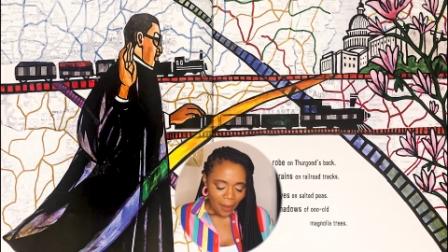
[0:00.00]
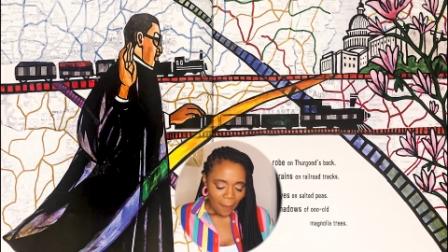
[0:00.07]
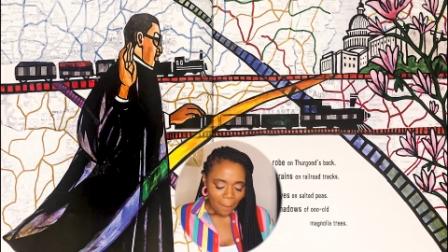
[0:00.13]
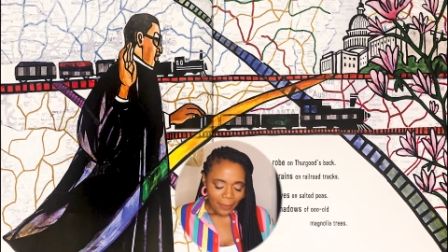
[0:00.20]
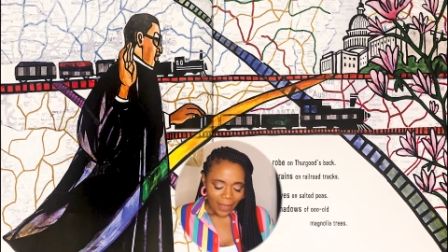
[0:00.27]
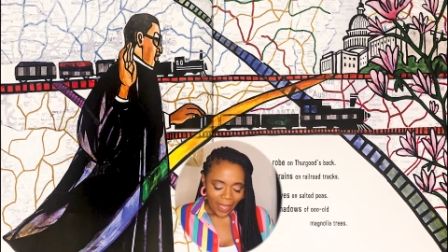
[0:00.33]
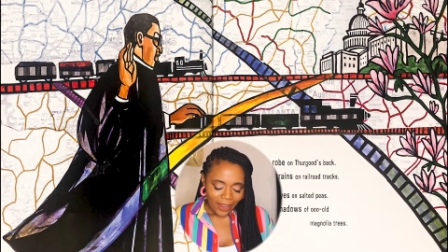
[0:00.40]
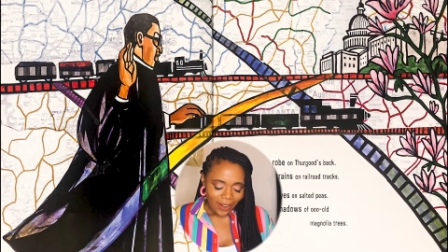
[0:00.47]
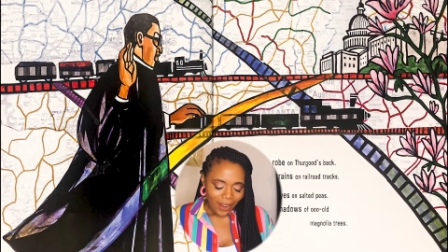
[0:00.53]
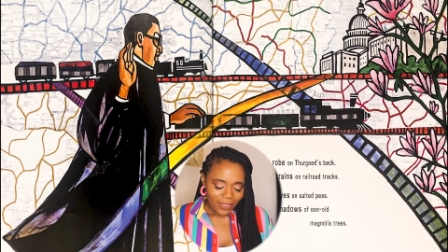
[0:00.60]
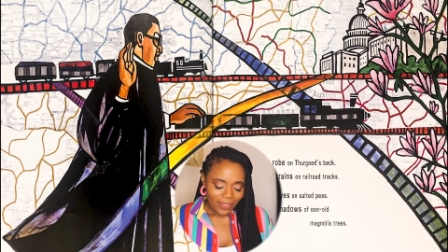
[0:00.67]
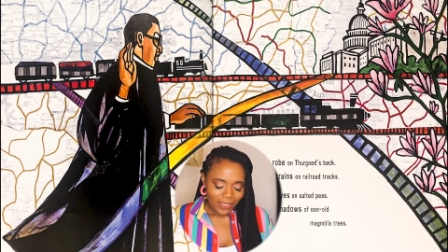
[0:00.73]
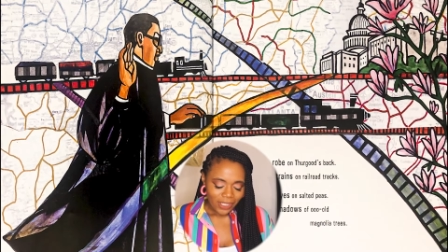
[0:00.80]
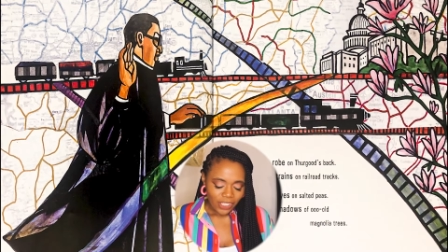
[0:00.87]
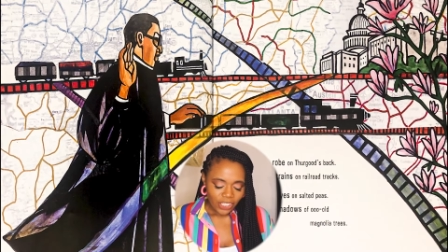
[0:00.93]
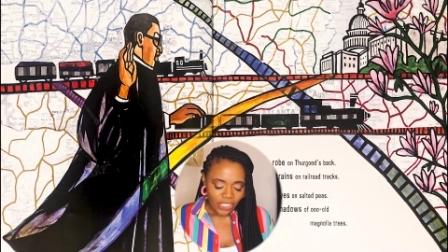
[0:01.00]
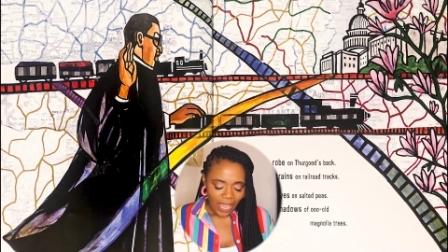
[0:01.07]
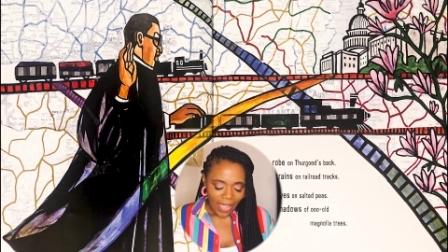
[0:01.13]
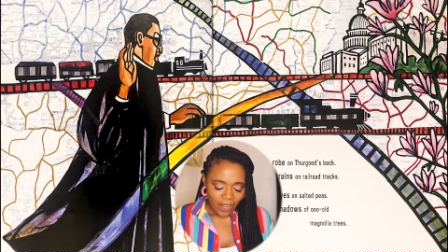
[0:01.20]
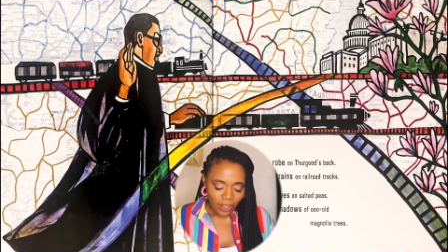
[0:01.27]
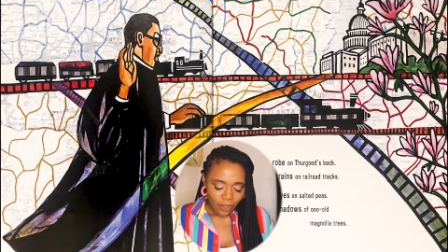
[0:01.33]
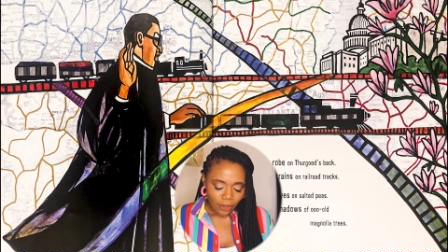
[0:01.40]
Black are the
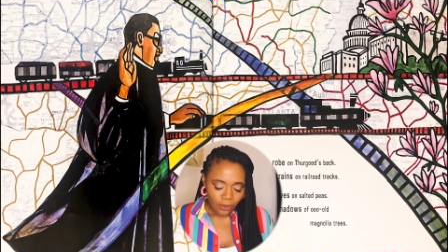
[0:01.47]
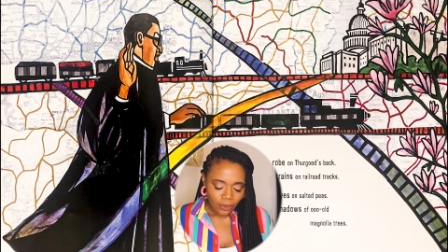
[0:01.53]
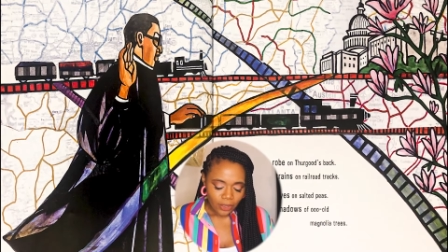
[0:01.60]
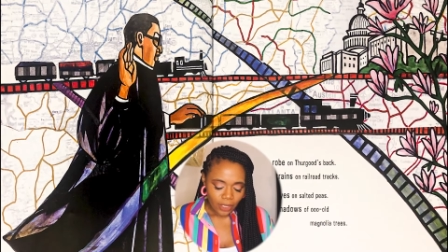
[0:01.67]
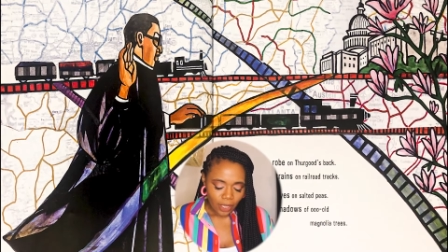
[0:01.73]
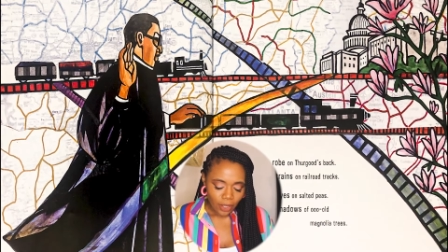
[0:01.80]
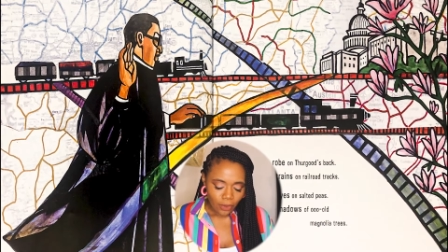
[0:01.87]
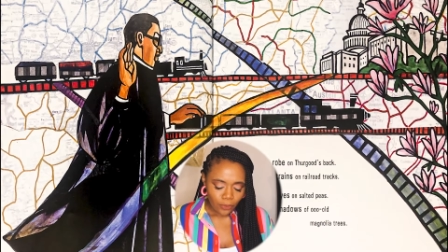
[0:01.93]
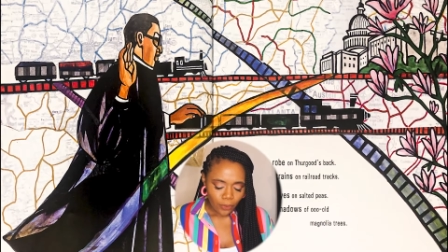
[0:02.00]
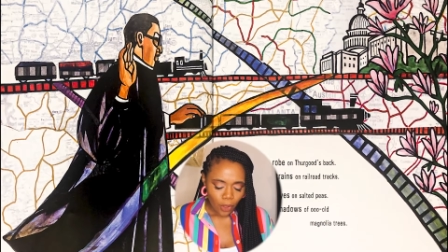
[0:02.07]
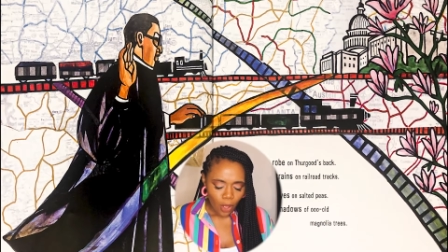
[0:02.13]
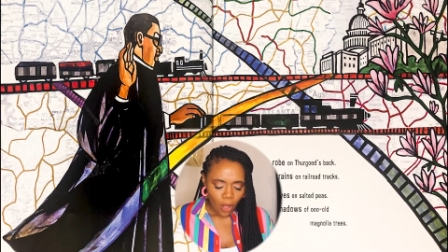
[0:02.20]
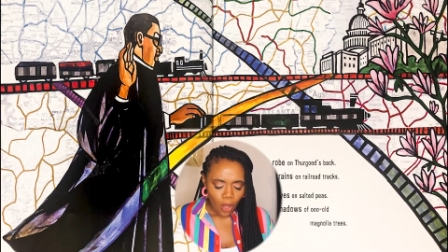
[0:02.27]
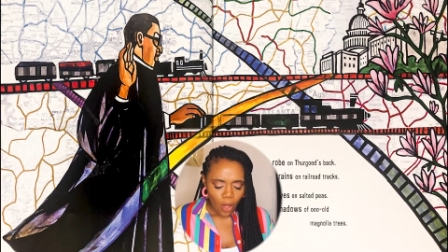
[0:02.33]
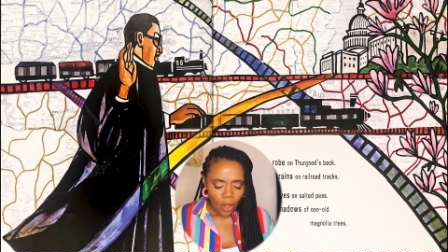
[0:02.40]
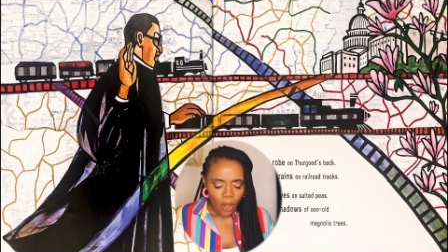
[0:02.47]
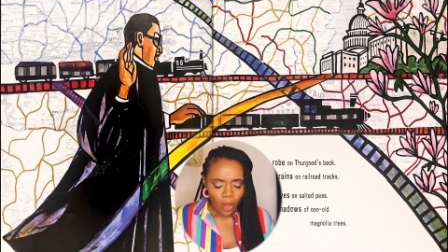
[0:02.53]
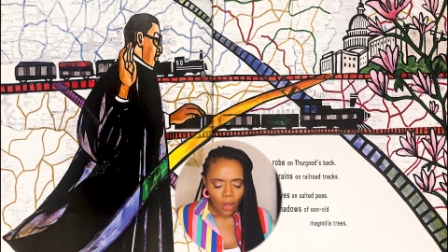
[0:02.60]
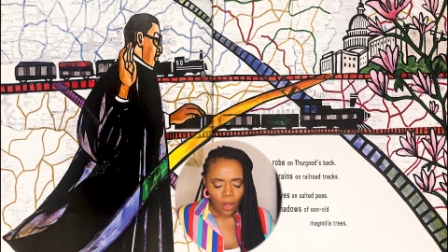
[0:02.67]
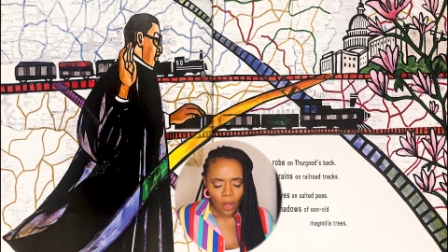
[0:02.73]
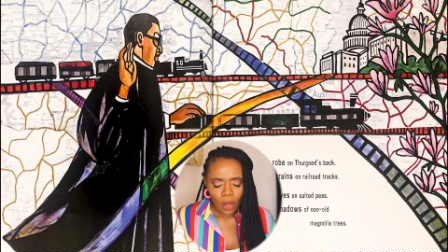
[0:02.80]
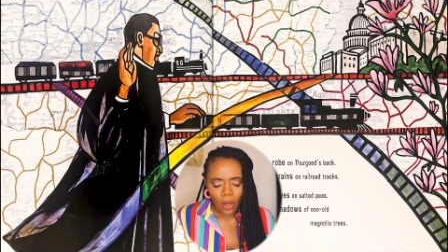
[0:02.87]
shadows of
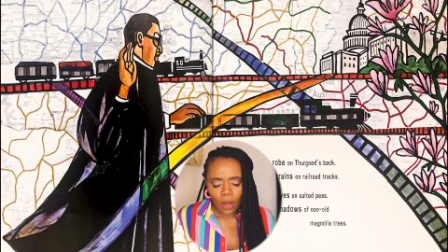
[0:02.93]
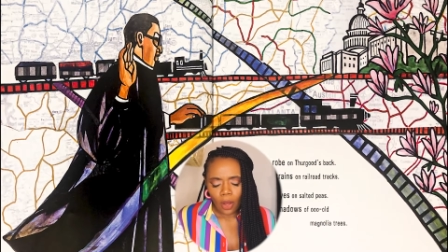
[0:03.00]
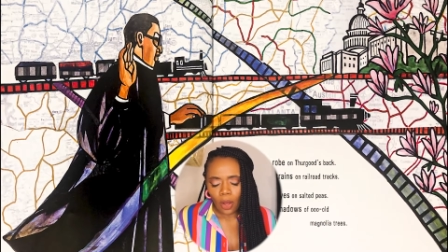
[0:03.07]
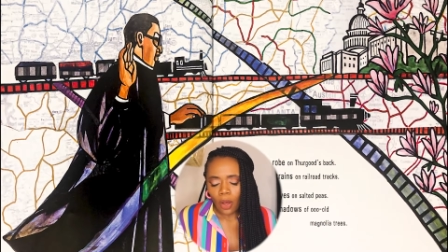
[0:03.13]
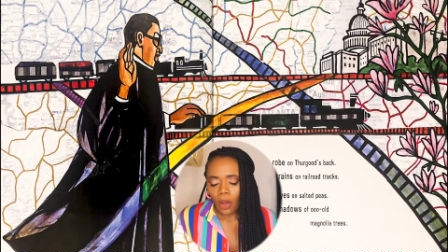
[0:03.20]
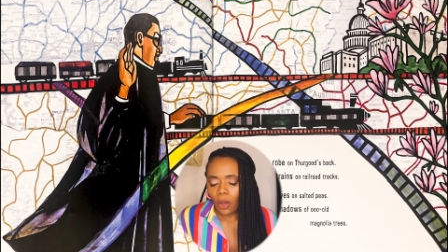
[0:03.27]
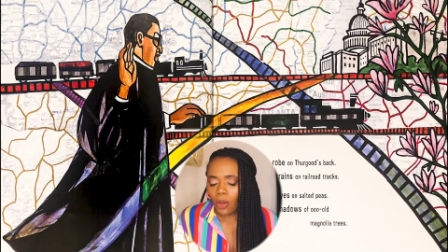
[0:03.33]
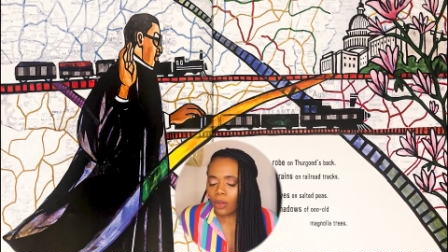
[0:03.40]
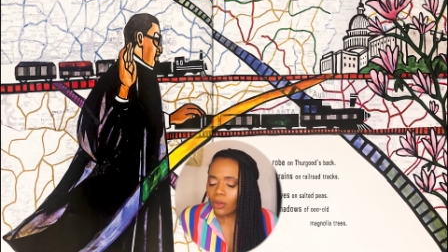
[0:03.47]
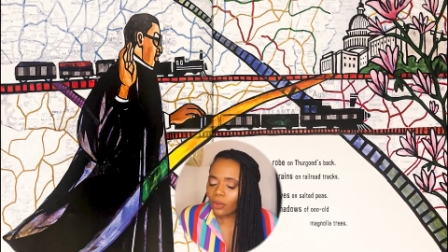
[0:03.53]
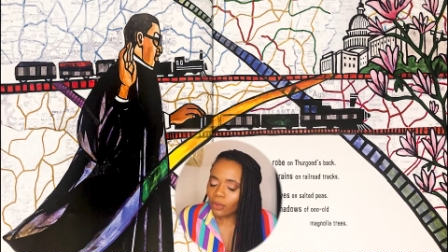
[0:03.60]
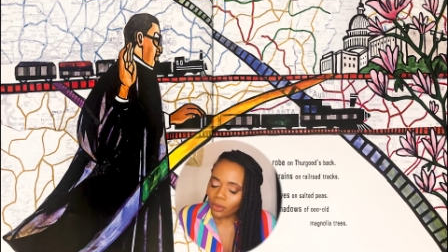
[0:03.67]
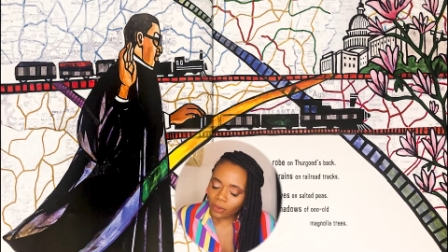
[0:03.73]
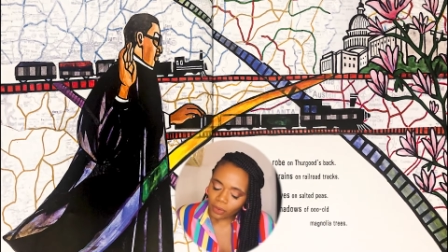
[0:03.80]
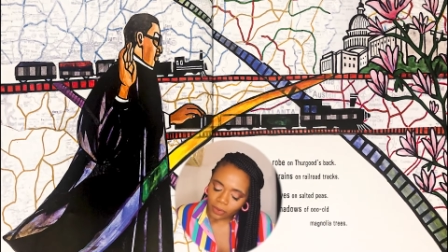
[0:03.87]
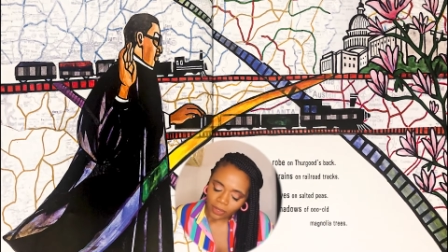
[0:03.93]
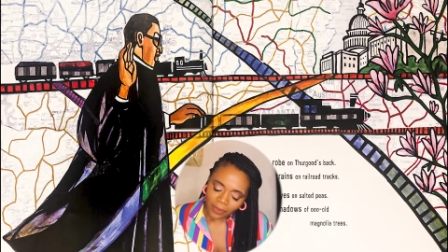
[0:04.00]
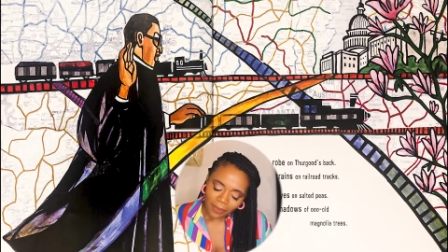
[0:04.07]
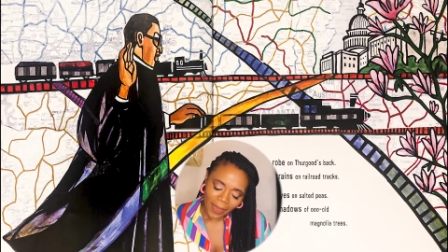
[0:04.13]
old